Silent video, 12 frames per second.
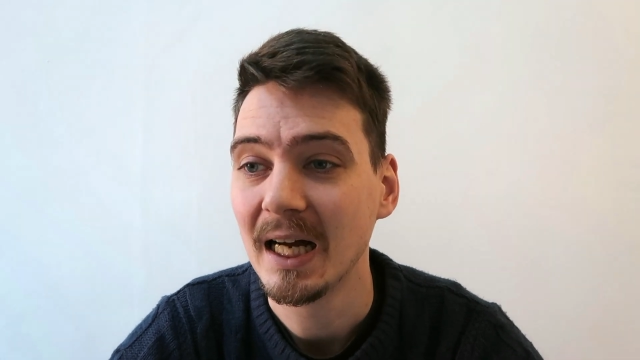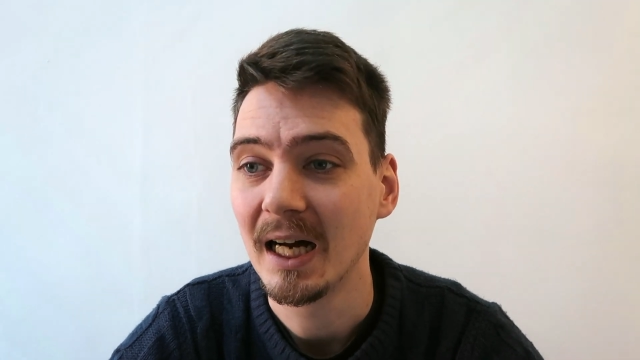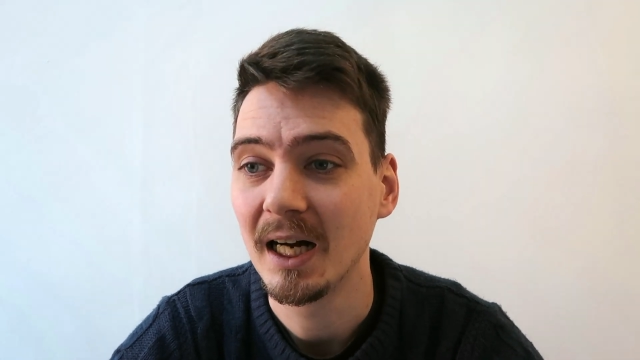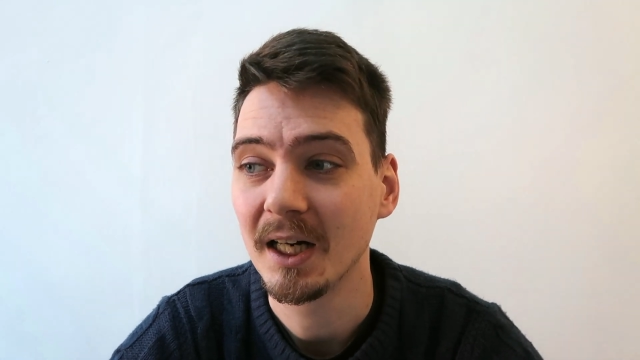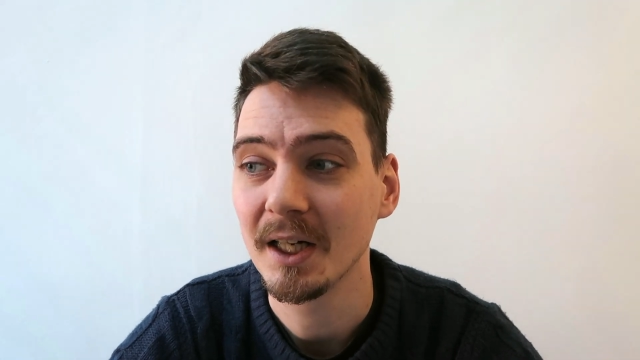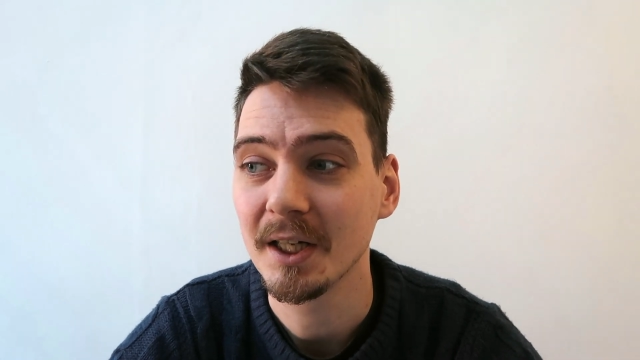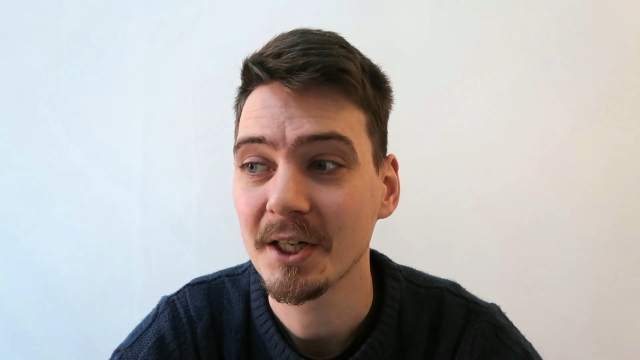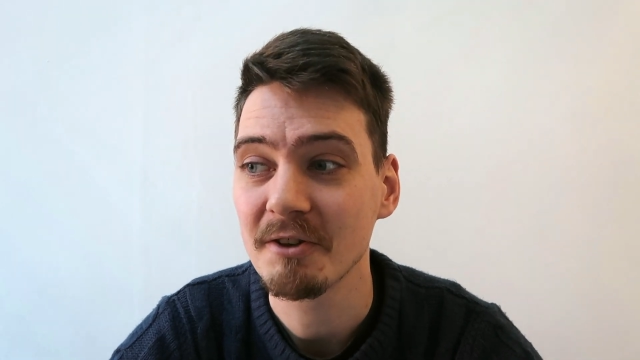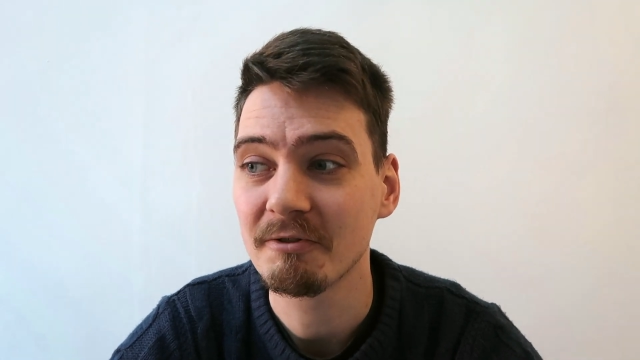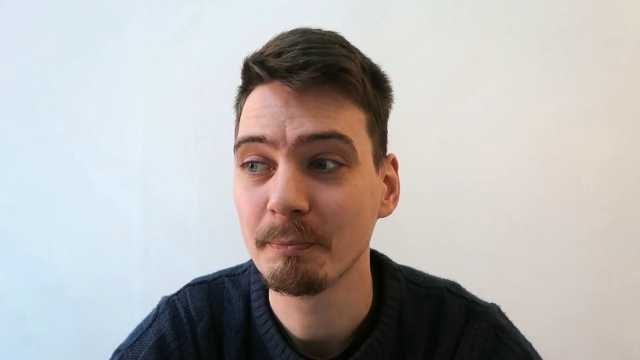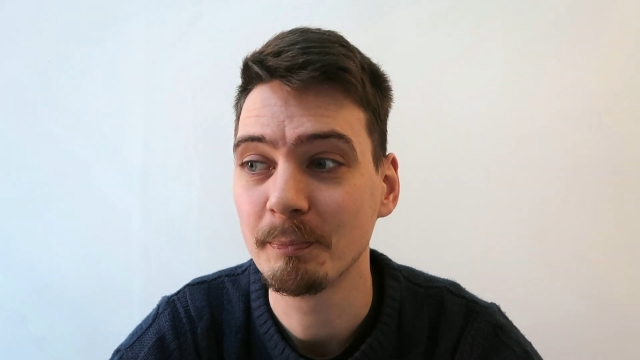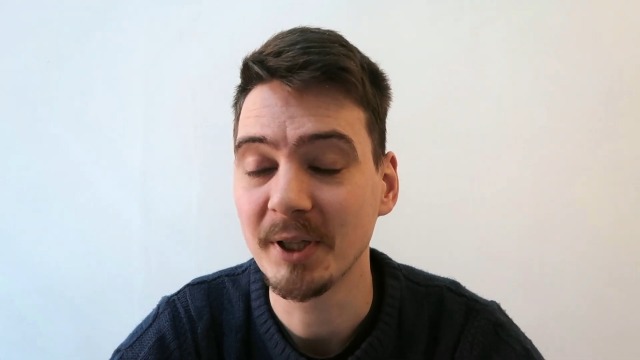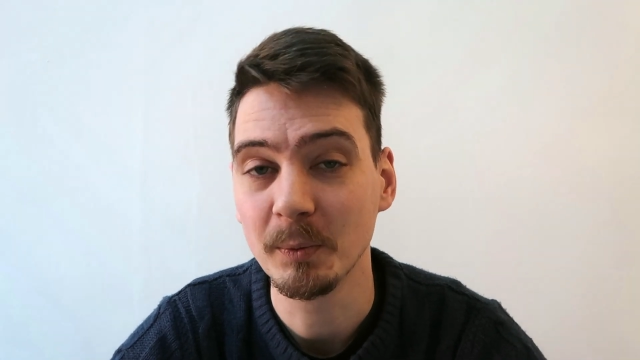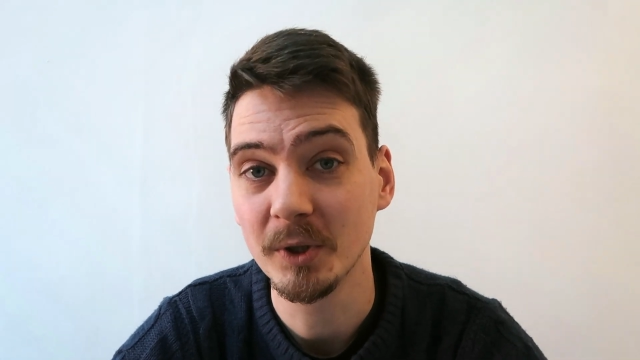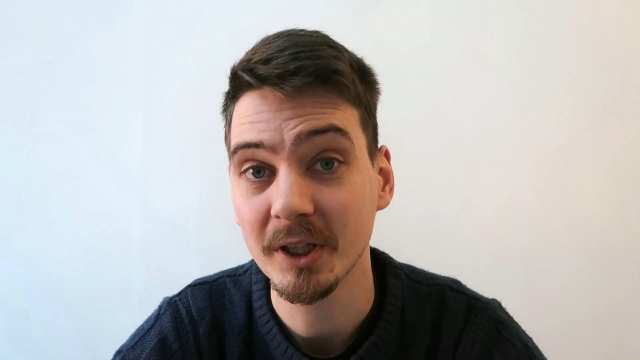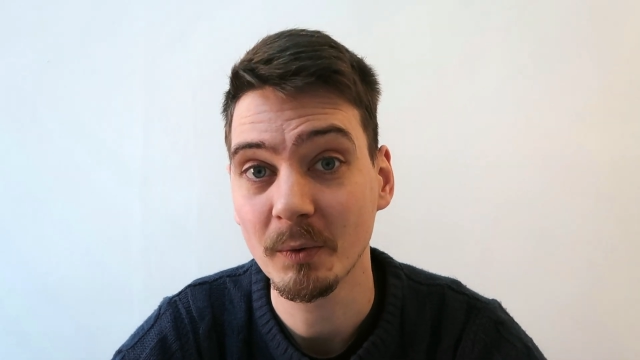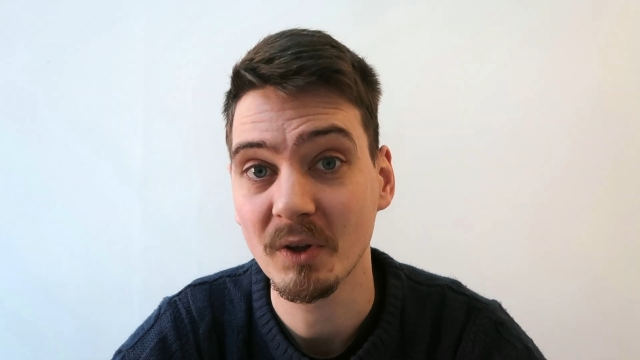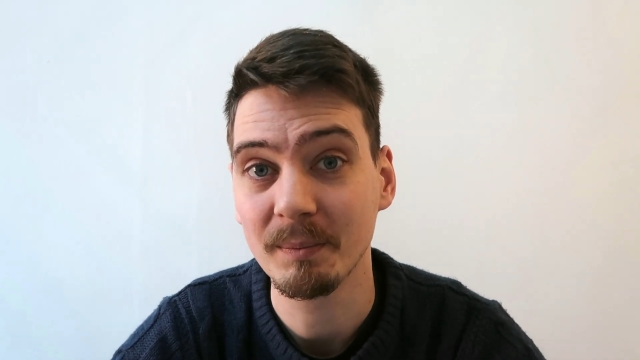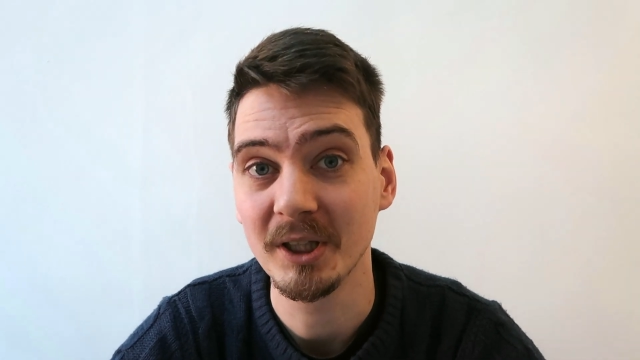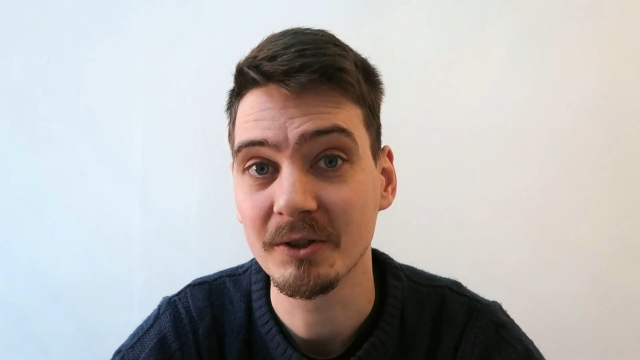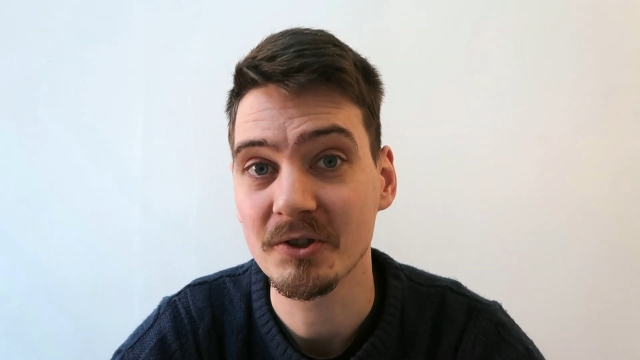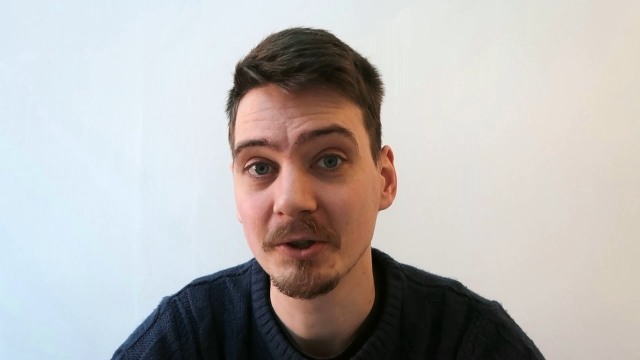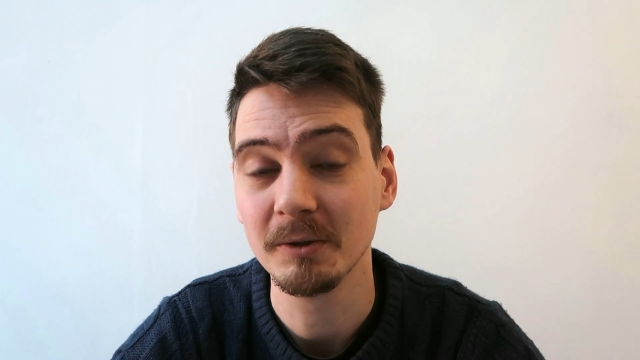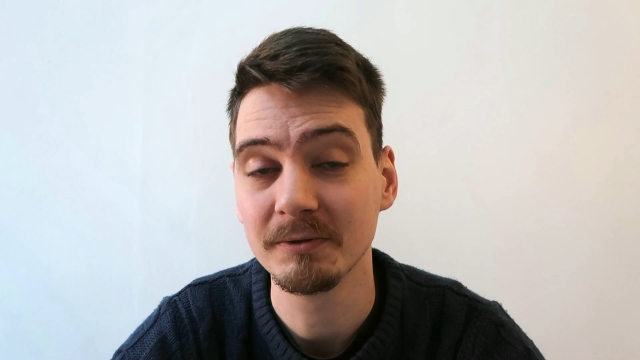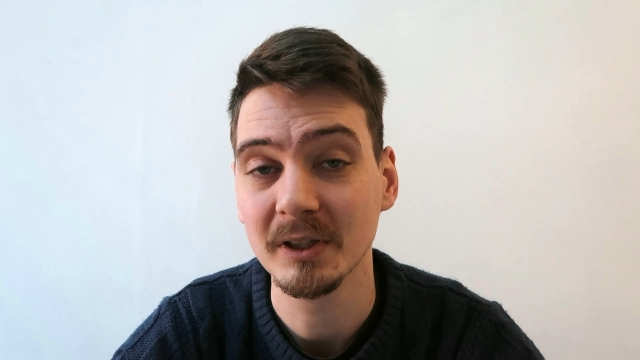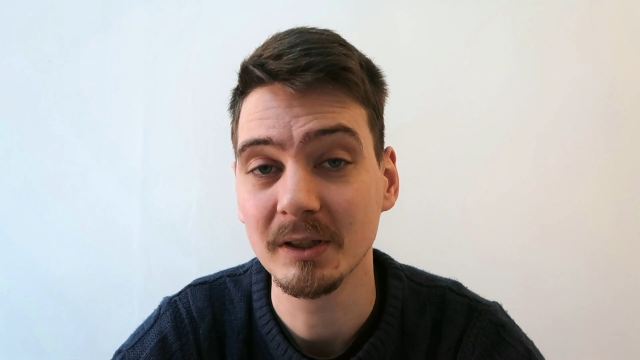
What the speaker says: I've been working with Minasol for a